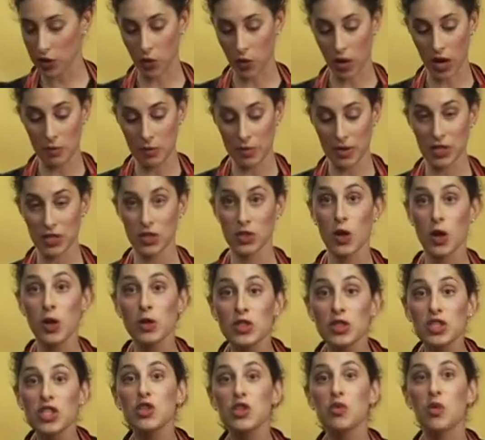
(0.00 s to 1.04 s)
you want a bit of
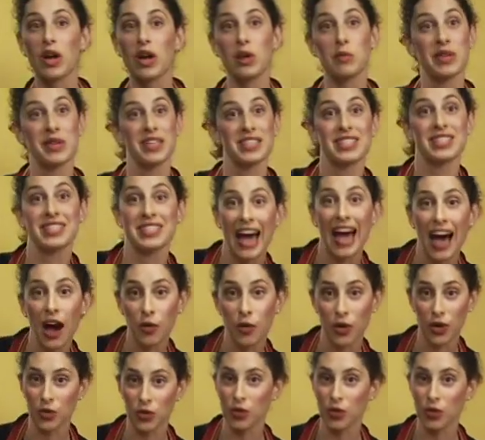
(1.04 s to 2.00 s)
salty, you want a bit of sour,